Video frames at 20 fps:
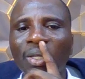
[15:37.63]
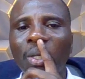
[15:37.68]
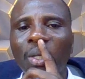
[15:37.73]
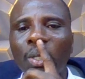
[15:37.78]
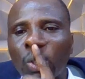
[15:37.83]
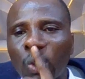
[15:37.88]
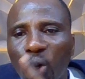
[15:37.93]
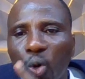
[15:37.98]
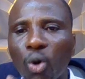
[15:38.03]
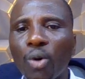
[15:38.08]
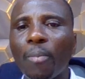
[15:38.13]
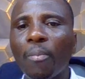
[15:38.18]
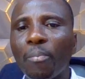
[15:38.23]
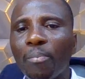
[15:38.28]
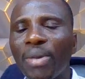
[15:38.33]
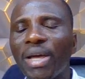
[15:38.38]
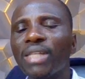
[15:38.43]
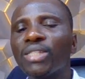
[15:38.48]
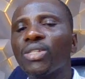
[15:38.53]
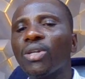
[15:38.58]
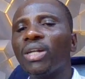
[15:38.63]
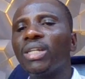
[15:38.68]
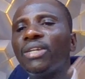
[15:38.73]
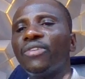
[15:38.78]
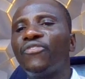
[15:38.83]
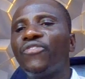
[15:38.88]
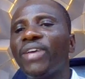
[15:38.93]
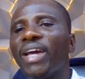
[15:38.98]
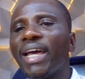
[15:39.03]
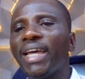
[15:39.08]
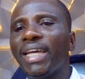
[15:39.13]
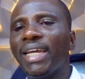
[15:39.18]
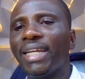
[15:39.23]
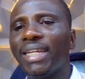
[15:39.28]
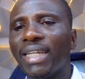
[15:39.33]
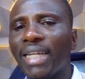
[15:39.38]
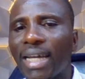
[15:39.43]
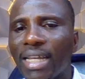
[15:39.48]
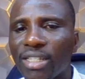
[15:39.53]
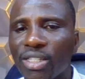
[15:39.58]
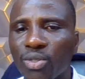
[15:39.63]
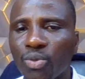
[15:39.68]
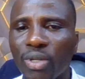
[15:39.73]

So based on the fear index,